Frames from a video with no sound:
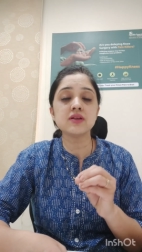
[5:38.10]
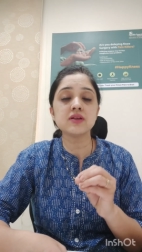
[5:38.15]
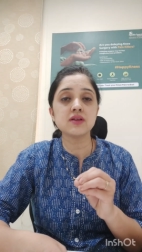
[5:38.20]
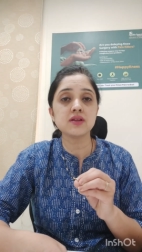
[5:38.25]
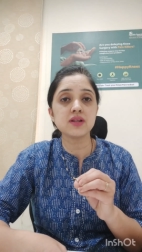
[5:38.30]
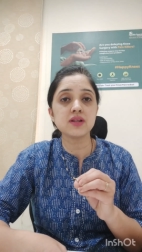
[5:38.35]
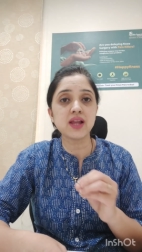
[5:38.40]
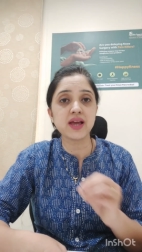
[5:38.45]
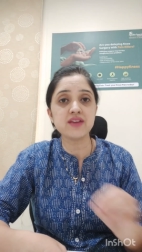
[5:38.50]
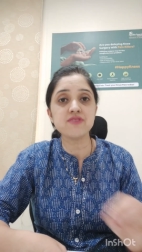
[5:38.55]

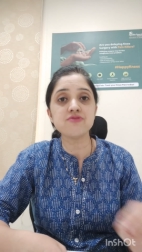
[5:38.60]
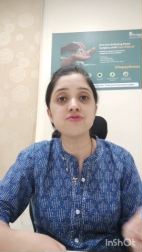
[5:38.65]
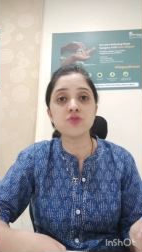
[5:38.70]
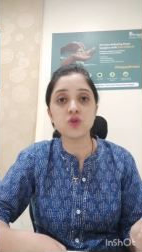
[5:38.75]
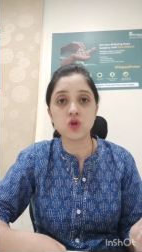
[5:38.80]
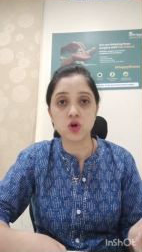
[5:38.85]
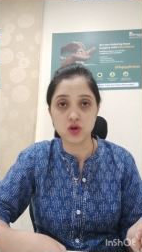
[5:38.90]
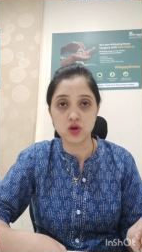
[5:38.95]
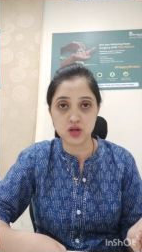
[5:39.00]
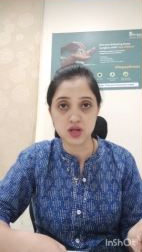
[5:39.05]

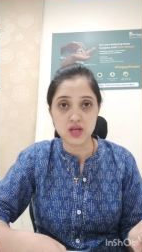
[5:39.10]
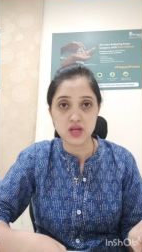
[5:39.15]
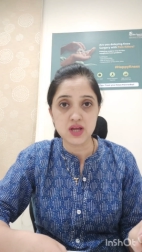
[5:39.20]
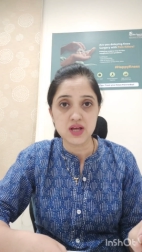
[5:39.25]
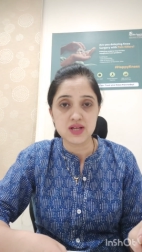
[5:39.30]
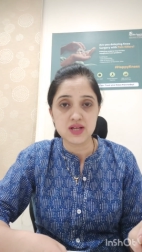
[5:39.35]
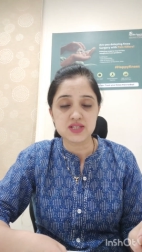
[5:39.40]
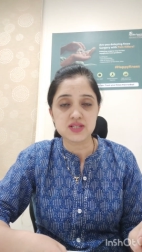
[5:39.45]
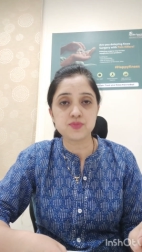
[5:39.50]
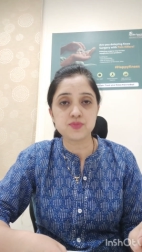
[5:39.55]
lifelong.
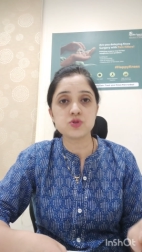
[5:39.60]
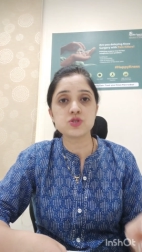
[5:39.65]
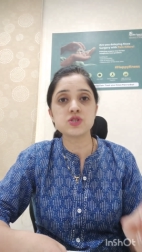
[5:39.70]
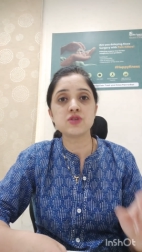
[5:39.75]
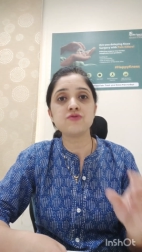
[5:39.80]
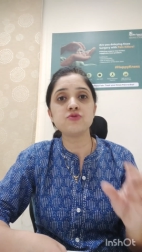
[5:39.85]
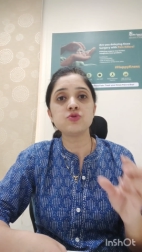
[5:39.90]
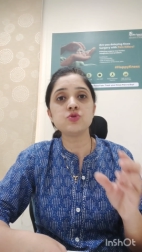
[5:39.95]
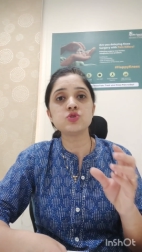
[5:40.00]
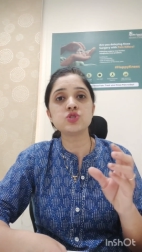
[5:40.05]
Suppose
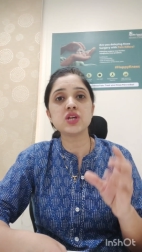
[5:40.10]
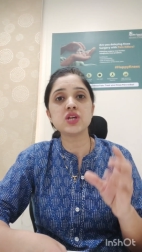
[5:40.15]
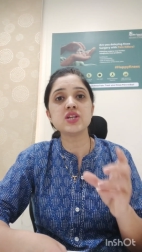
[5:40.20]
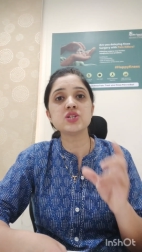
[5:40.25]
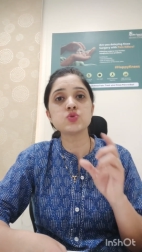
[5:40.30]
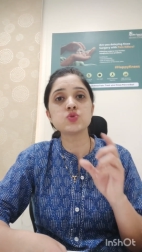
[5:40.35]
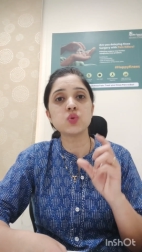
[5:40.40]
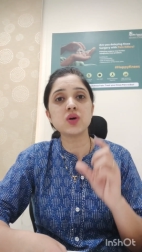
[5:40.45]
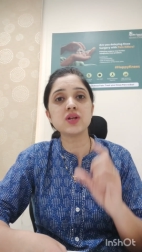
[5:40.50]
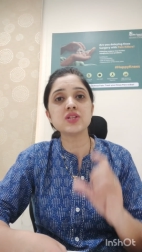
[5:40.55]
if you
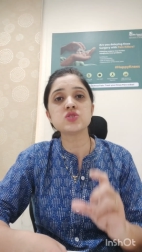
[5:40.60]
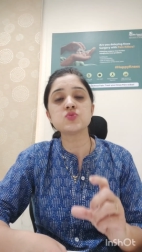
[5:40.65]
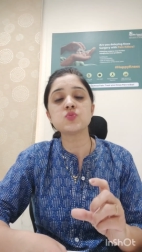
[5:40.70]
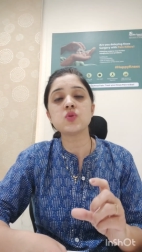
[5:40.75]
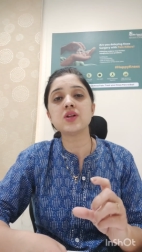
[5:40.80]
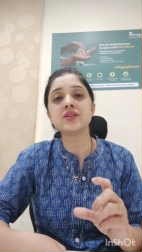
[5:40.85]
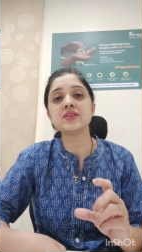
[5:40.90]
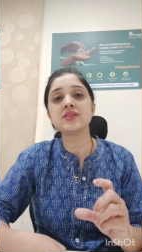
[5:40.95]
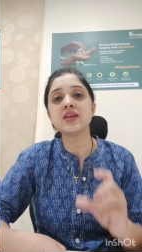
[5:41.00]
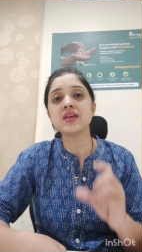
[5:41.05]
change one
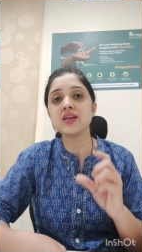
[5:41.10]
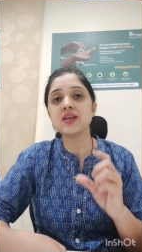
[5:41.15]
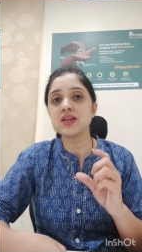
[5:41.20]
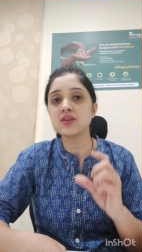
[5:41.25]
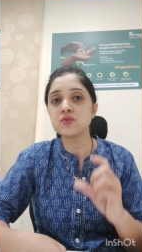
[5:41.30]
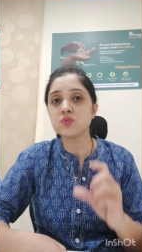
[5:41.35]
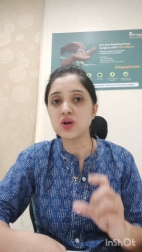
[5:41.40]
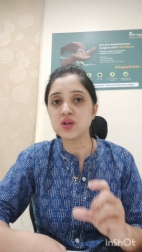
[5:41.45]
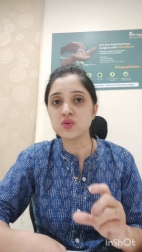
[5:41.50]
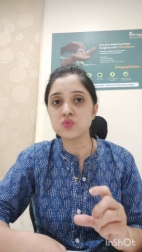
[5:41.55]
small thing
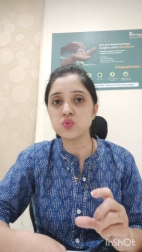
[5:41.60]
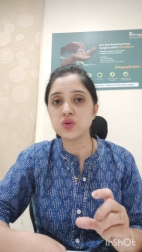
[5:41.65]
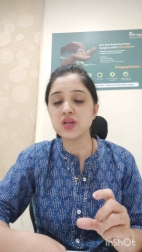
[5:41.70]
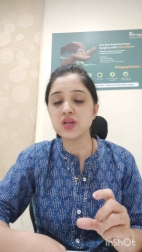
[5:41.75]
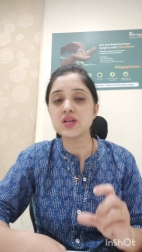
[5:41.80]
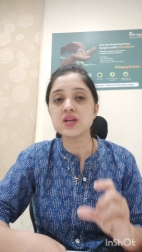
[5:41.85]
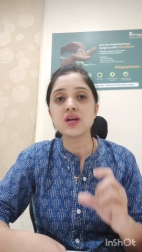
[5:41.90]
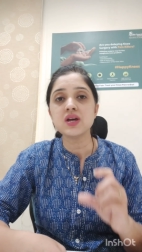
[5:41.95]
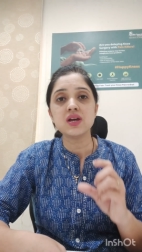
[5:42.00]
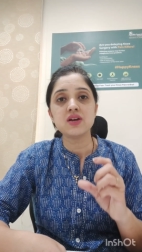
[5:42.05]
in 1
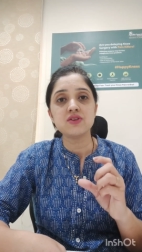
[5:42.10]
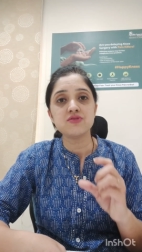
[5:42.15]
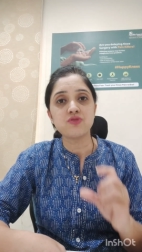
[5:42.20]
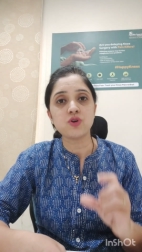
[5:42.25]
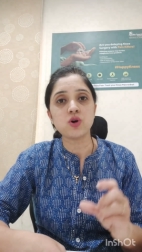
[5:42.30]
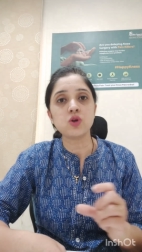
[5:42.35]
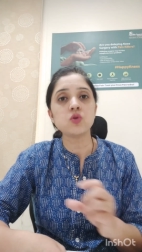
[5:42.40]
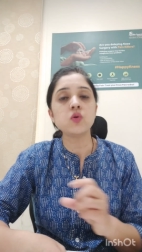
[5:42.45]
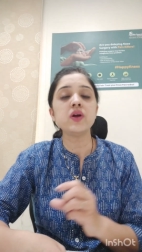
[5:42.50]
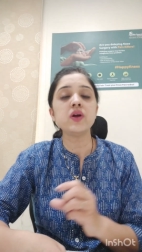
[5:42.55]
week,
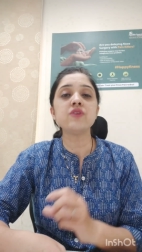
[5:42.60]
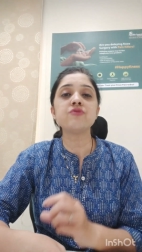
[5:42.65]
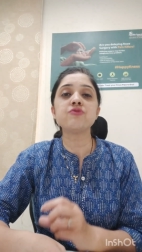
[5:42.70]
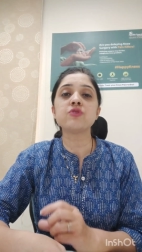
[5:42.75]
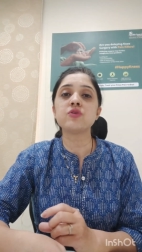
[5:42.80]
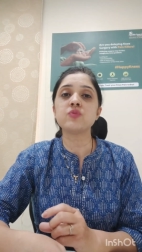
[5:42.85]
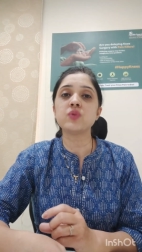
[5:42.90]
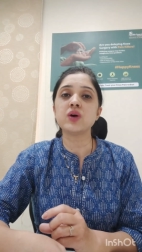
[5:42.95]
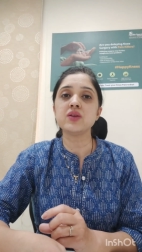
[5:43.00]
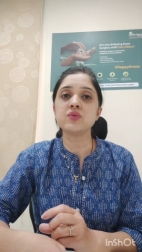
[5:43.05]
follow it
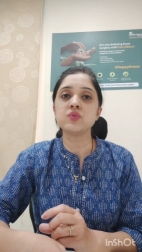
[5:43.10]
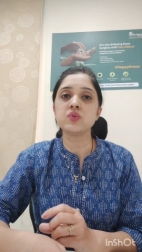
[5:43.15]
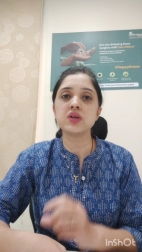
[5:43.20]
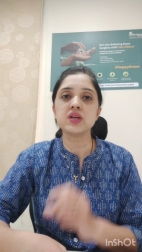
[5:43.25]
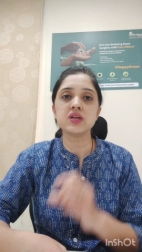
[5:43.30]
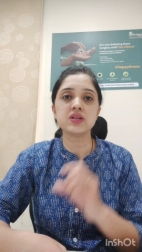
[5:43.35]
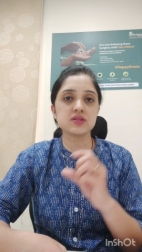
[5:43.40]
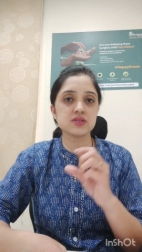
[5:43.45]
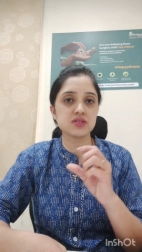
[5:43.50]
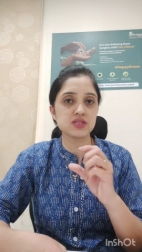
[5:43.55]
for 1
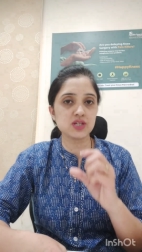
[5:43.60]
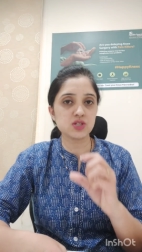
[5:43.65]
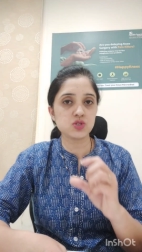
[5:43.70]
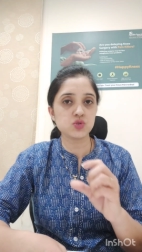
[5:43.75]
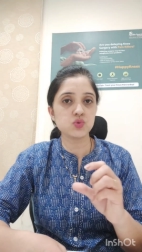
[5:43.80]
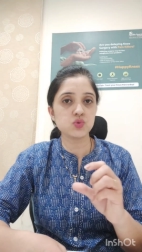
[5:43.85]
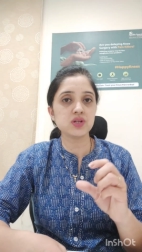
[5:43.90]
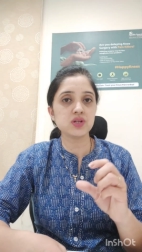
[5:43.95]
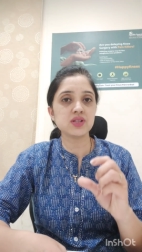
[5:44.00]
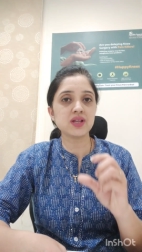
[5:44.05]
week, see
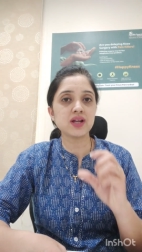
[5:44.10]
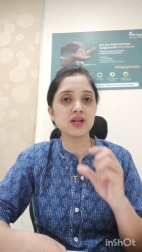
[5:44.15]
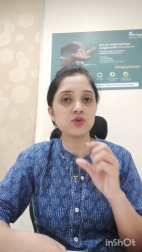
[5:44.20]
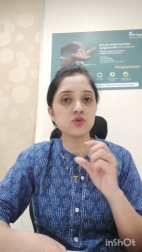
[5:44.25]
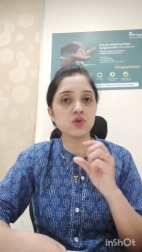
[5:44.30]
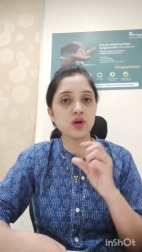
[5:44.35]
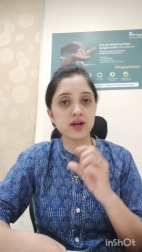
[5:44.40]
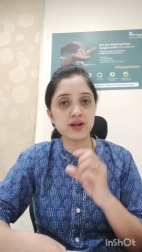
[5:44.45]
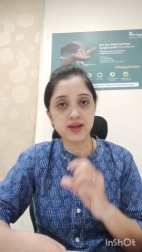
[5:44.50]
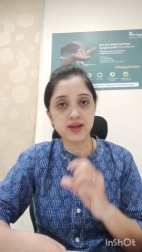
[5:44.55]
to it that
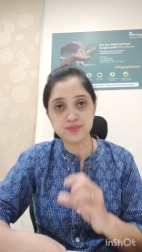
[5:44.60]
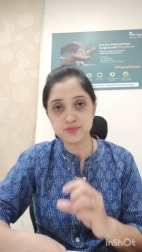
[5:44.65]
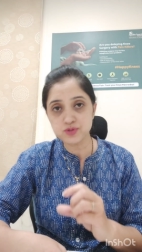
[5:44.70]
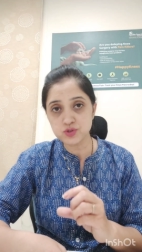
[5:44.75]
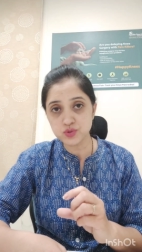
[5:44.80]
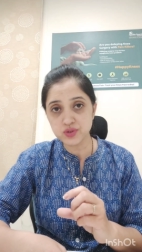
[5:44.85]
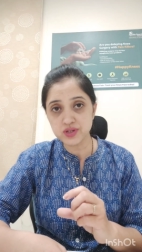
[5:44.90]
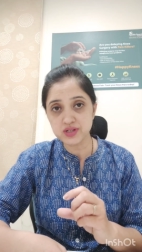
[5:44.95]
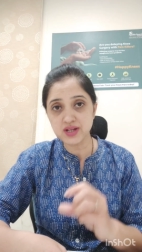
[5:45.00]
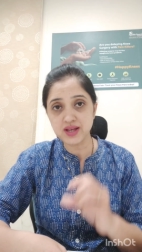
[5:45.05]
you adapt
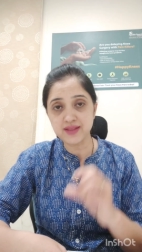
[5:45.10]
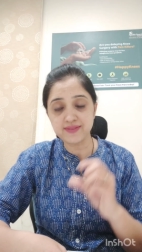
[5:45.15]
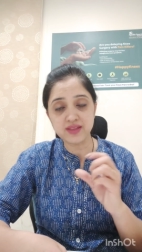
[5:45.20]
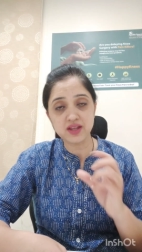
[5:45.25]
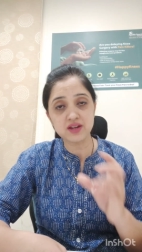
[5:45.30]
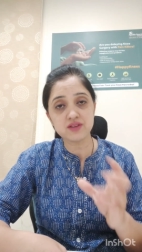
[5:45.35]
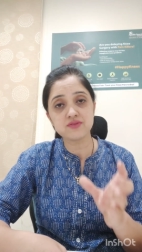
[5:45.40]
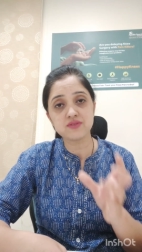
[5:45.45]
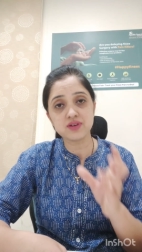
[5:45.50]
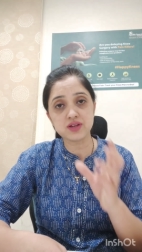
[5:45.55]
to it, and
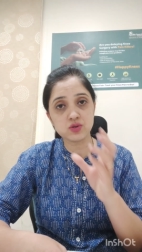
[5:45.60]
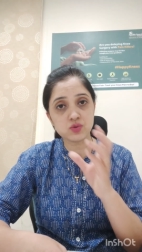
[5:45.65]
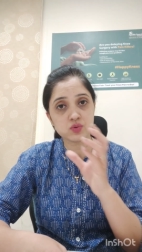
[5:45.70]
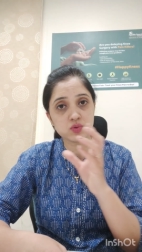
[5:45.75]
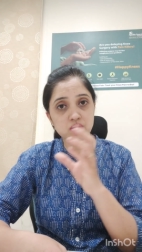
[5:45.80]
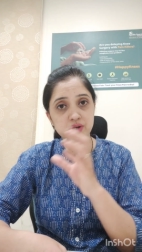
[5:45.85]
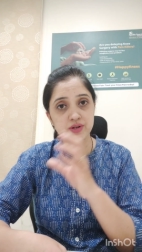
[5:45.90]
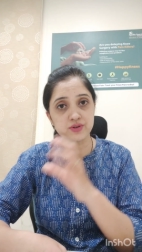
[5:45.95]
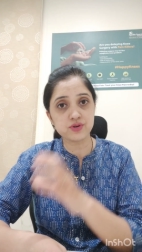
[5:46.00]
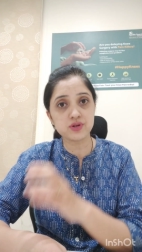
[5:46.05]
then
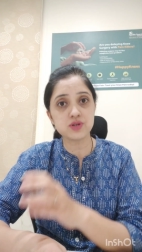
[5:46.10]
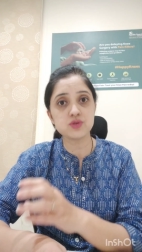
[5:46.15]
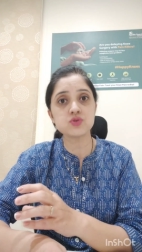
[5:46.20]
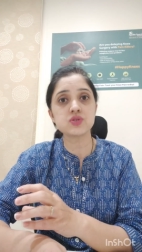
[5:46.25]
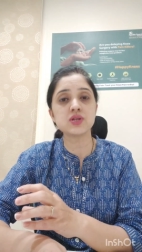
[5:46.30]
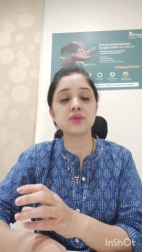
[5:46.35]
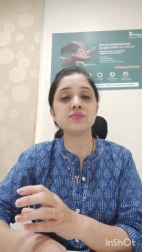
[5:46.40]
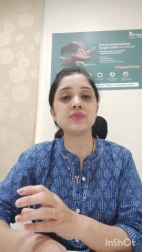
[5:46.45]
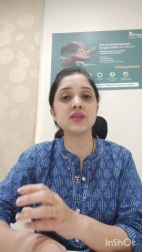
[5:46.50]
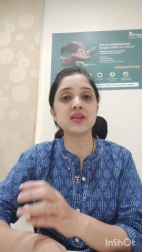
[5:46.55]
you introduce
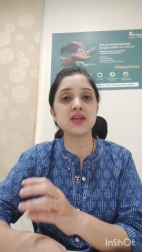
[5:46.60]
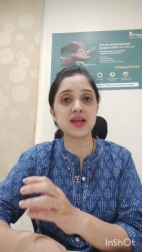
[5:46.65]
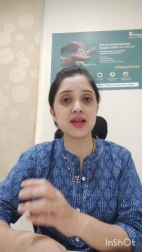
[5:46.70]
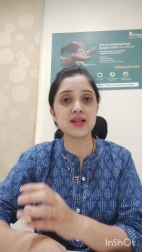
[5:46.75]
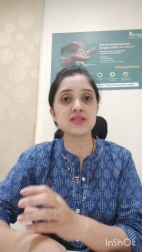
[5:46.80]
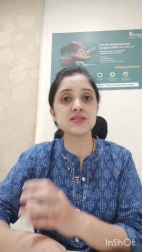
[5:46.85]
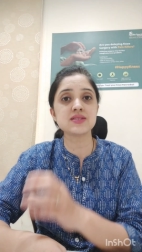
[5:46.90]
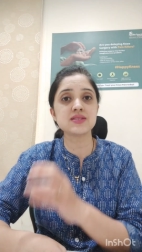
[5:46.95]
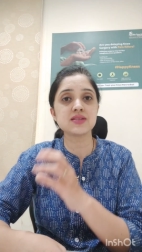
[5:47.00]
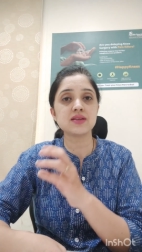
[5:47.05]
something
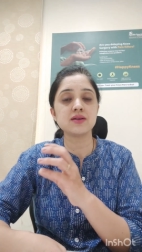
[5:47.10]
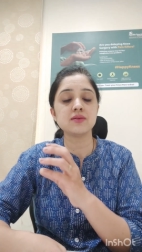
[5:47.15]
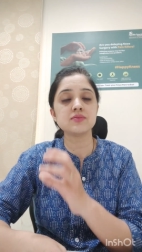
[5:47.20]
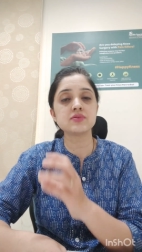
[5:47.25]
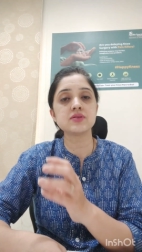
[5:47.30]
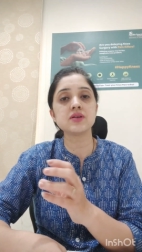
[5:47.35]
else,